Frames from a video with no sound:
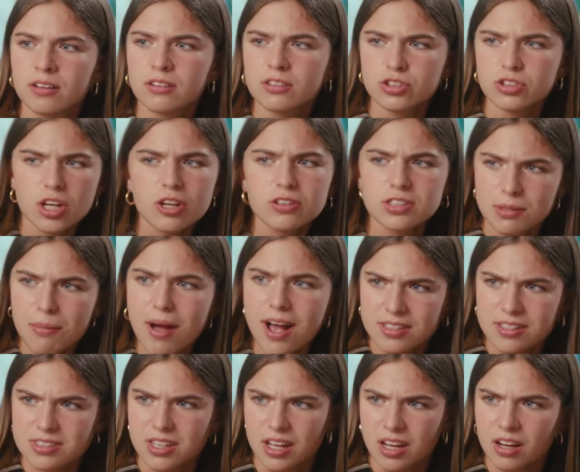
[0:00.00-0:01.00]
Chelsea
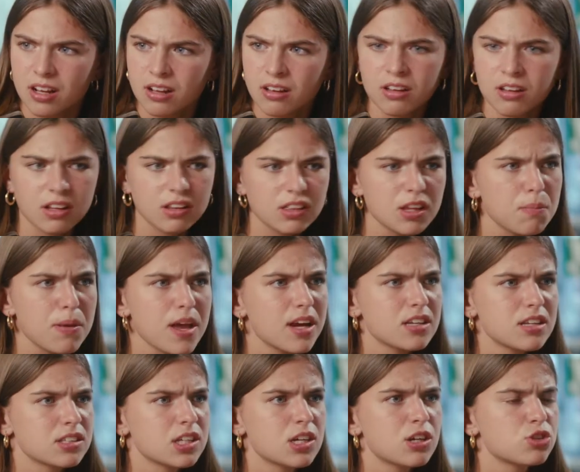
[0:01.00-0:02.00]
Maston, the
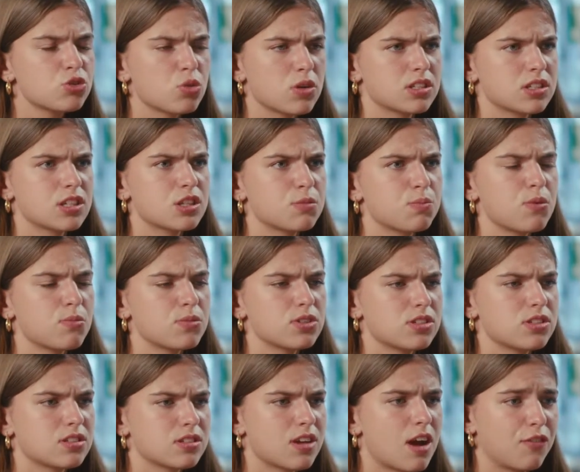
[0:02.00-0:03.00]
biggest killjoy since boomers
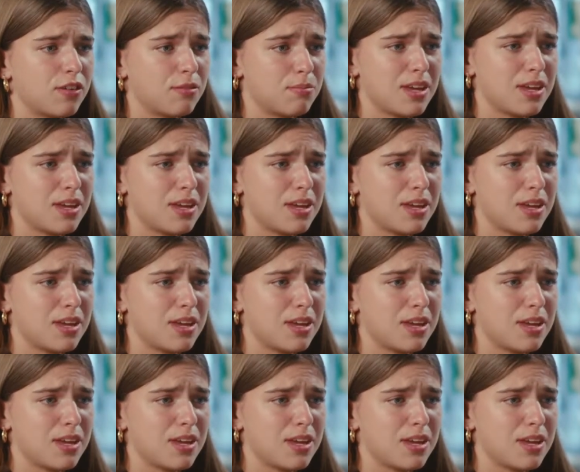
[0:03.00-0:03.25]
discovered